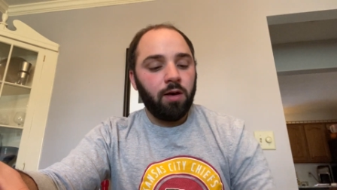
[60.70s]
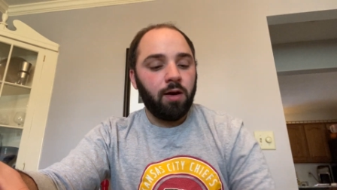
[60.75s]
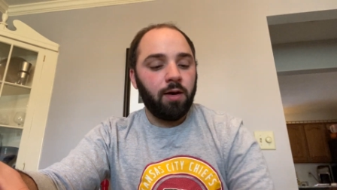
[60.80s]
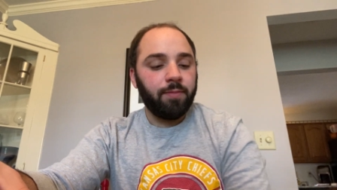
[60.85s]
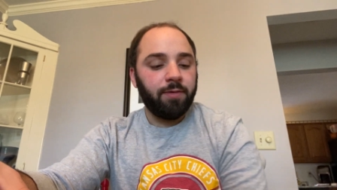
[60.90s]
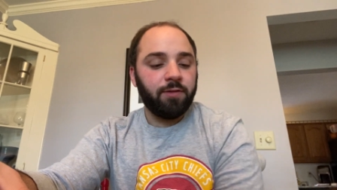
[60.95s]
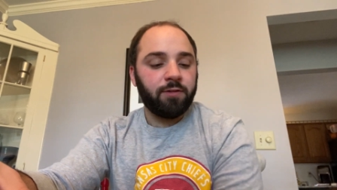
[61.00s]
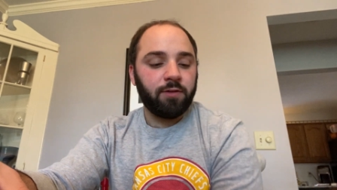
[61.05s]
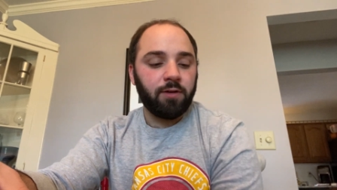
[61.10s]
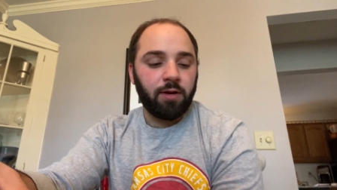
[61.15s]

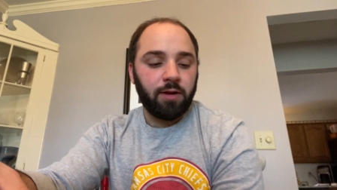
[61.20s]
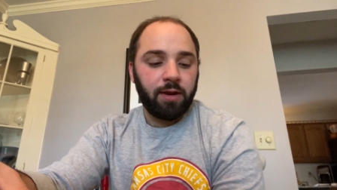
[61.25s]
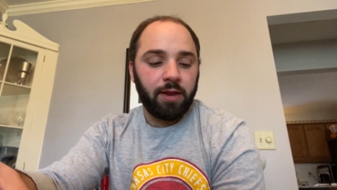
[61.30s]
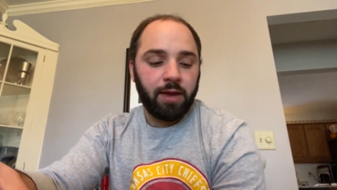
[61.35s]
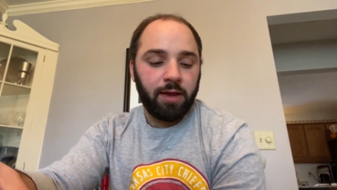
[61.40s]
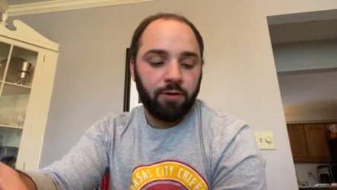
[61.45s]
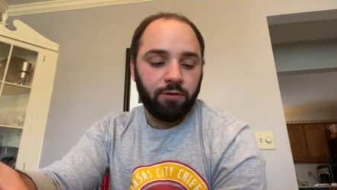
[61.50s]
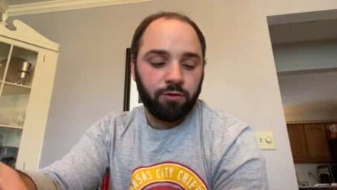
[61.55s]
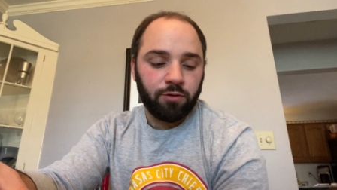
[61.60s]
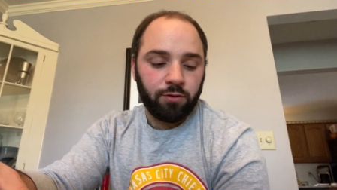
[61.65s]
he saw an
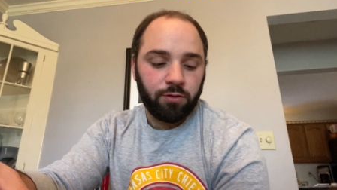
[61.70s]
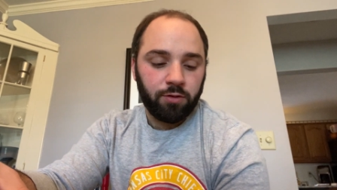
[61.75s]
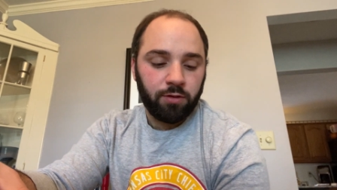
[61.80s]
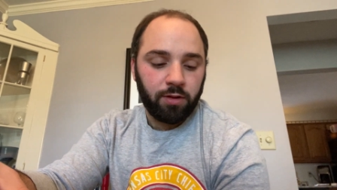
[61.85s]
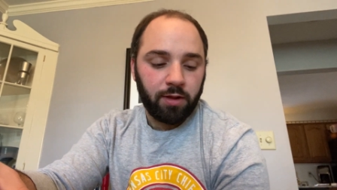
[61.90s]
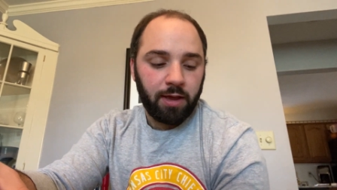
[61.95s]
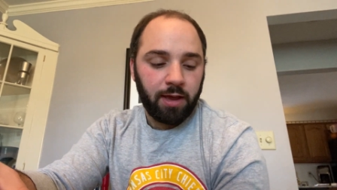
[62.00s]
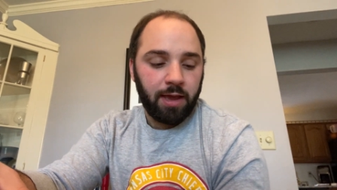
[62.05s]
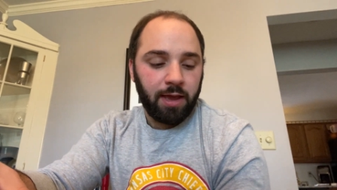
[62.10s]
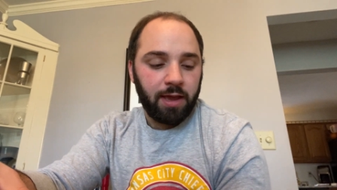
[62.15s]

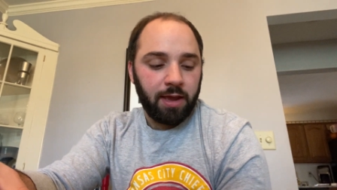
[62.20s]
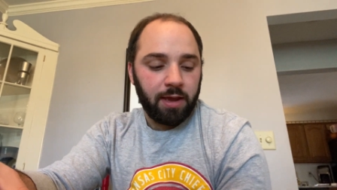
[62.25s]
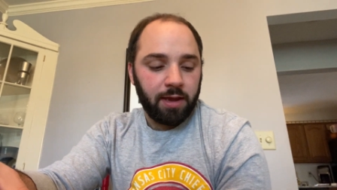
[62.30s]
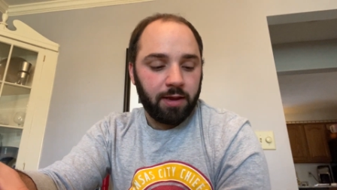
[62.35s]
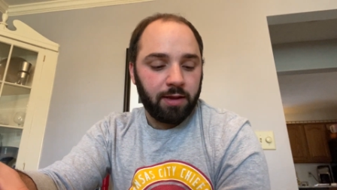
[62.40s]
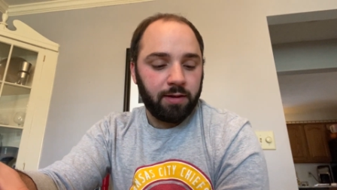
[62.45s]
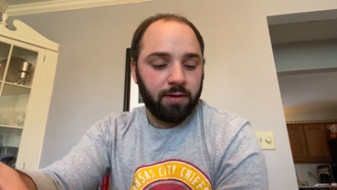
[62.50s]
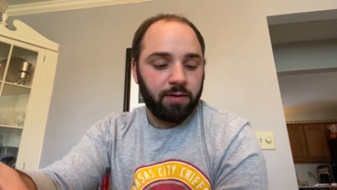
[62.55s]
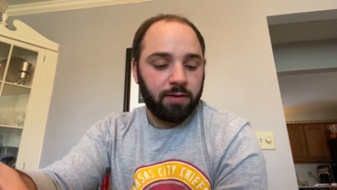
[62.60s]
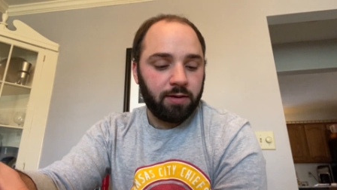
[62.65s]
angel,
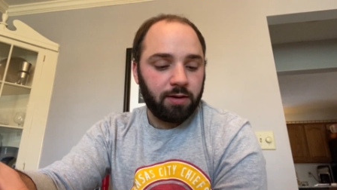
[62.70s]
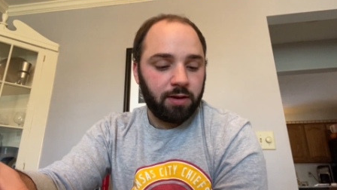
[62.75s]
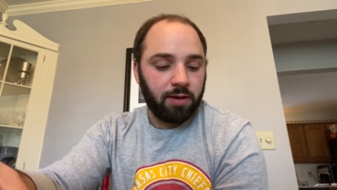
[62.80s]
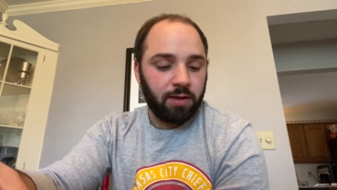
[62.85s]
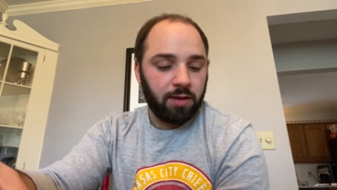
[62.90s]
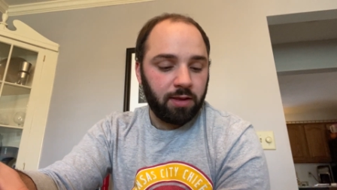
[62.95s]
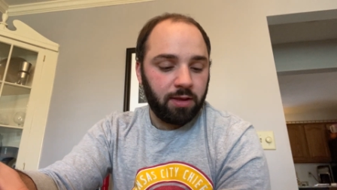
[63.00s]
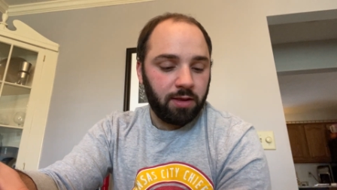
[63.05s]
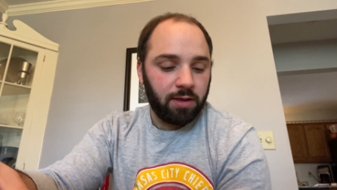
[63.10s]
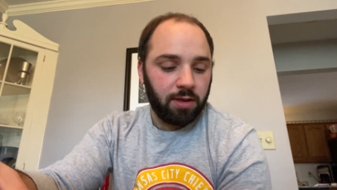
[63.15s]
and
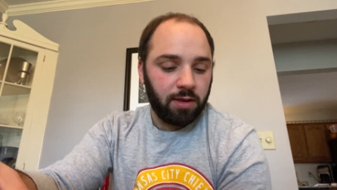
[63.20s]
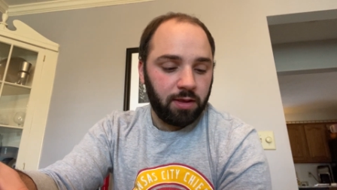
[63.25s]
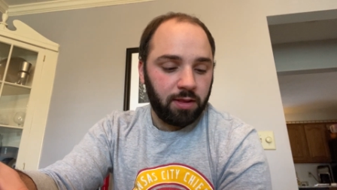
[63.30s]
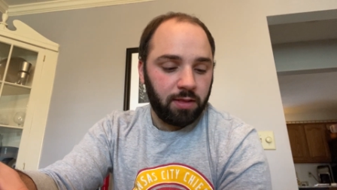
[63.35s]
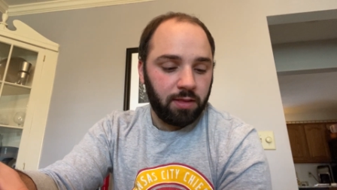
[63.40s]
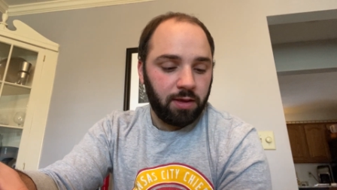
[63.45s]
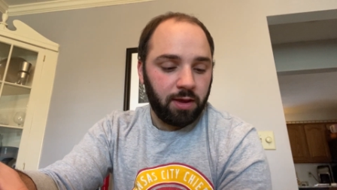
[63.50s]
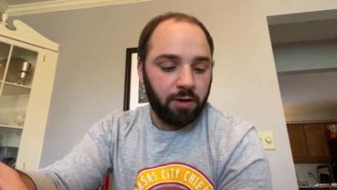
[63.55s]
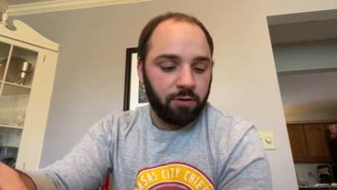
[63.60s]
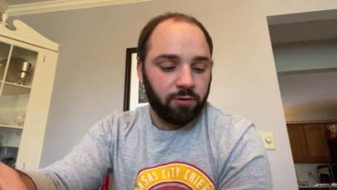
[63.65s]

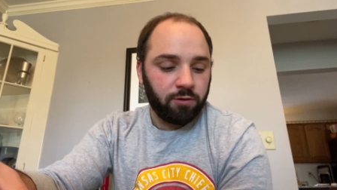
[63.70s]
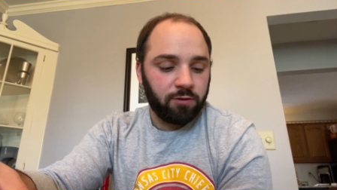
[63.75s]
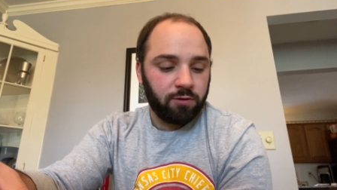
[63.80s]
the angel